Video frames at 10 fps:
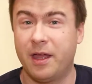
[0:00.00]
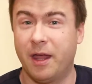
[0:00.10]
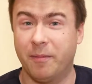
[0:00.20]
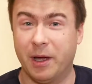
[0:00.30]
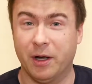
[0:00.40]

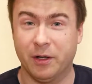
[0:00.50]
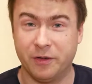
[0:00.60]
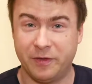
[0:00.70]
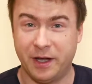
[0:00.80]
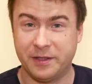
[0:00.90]
And by a lot
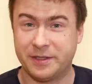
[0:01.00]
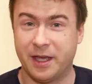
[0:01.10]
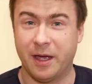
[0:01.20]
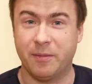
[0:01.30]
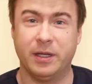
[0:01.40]
of gains,
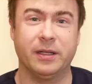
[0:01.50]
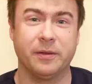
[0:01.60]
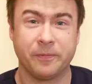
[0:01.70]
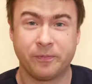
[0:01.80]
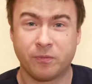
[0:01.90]
I
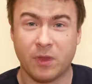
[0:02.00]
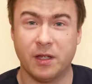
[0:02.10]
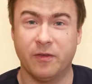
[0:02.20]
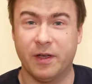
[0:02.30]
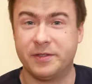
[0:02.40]
mean
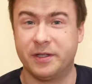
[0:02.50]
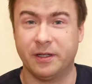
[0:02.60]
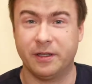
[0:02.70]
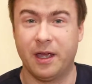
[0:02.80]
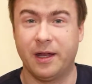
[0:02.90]

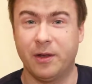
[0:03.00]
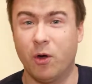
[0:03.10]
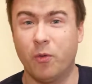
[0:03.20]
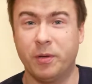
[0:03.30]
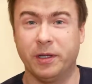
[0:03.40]
investing and
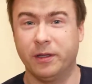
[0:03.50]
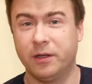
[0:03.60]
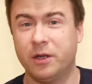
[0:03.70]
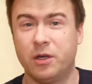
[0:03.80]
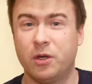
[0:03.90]

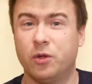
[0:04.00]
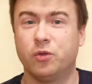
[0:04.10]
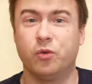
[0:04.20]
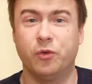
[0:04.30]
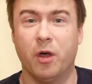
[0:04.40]
hoping
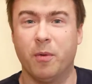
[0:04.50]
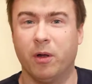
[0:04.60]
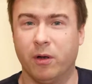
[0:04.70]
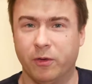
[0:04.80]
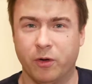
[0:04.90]
to
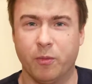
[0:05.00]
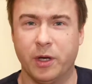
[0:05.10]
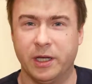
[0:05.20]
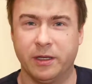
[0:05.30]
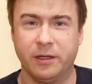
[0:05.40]
double your
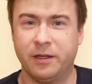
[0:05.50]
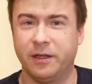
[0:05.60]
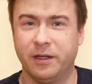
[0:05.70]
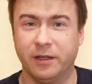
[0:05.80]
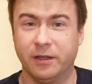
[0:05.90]
money
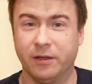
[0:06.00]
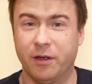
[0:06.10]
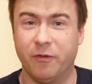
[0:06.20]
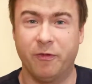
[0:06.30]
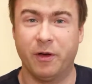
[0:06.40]
in
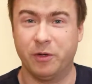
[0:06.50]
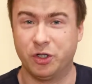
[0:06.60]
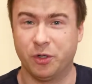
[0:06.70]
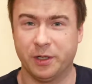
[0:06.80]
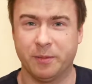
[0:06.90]
a very
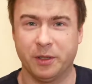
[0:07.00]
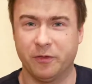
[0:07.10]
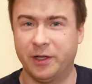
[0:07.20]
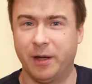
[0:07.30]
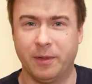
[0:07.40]
short amount
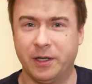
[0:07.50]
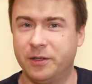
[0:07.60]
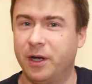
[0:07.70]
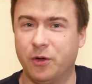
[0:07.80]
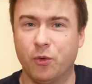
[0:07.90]
of time,
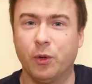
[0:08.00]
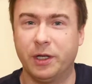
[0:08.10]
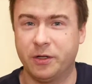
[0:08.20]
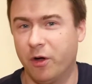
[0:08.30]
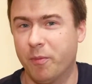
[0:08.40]
like a
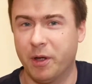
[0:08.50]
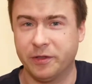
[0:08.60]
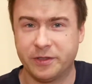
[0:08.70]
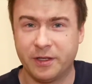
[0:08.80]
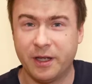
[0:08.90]
week or a
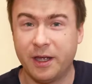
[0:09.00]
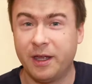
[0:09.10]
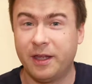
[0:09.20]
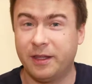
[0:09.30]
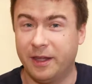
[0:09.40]
month.
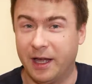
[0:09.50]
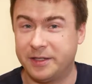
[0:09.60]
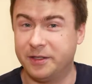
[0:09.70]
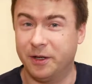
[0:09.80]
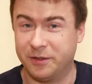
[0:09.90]

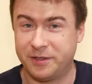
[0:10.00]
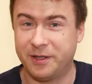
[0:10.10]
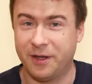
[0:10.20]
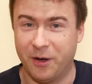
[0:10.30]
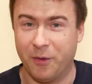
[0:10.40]
That's not
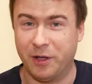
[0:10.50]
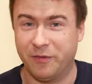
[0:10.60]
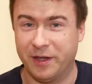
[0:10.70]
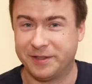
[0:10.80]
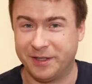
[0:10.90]
how I
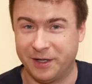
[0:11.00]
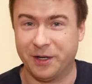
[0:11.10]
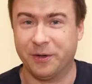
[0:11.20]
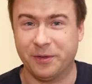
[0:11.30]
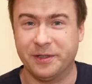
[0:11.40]
invest, I
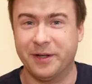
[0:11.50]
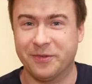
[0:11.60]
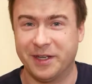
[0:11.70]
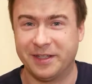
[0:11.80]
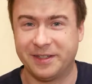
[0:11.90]
can already tell you
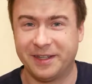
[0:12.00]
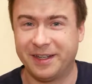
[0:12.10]
that.